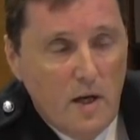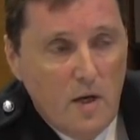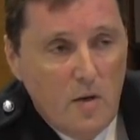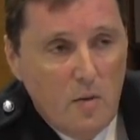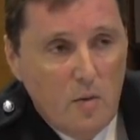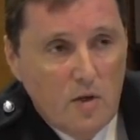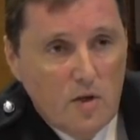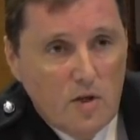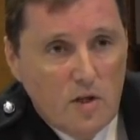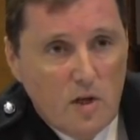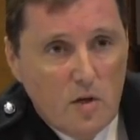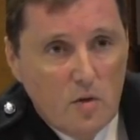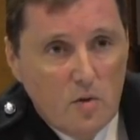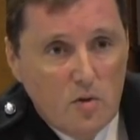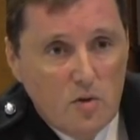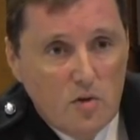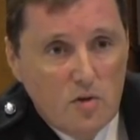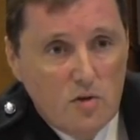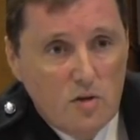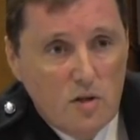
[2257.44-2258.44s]
which
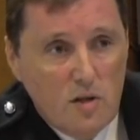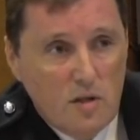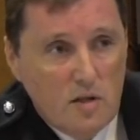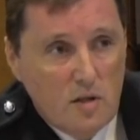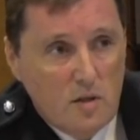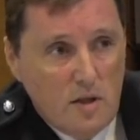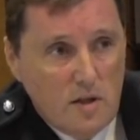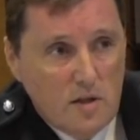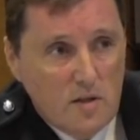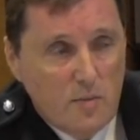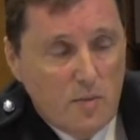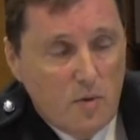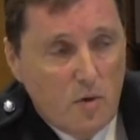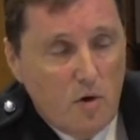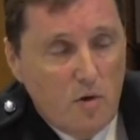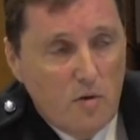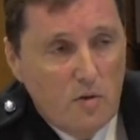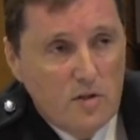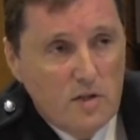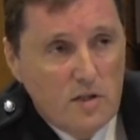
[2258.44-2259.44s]
is a
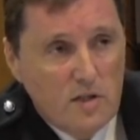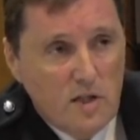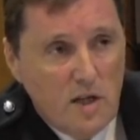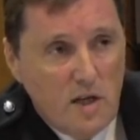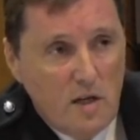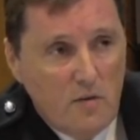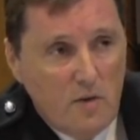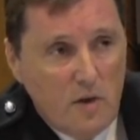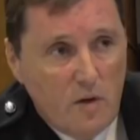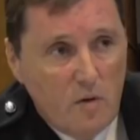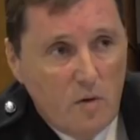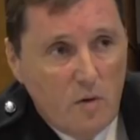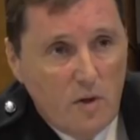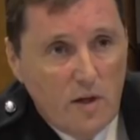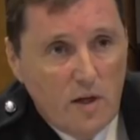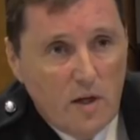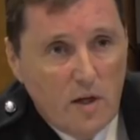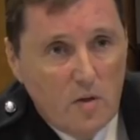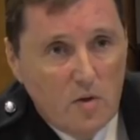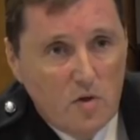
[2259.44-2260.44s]
priority telephone line
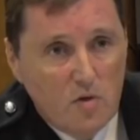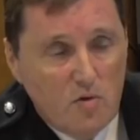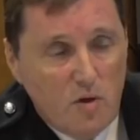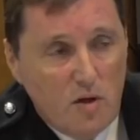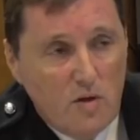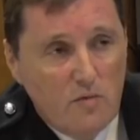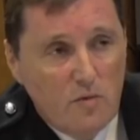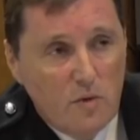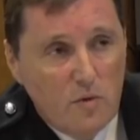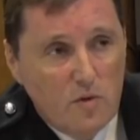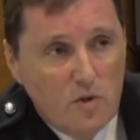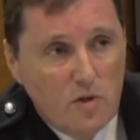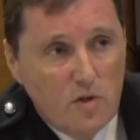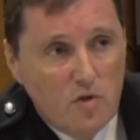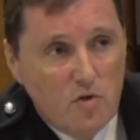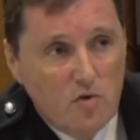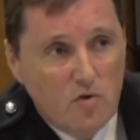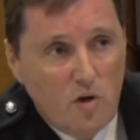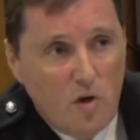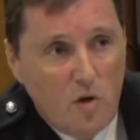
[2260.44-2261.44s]
that goes straight through to
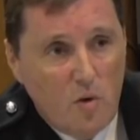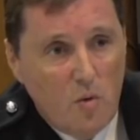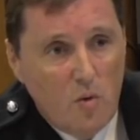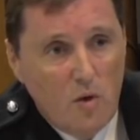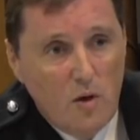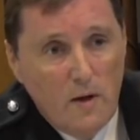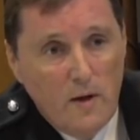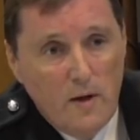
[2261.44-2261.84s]
control.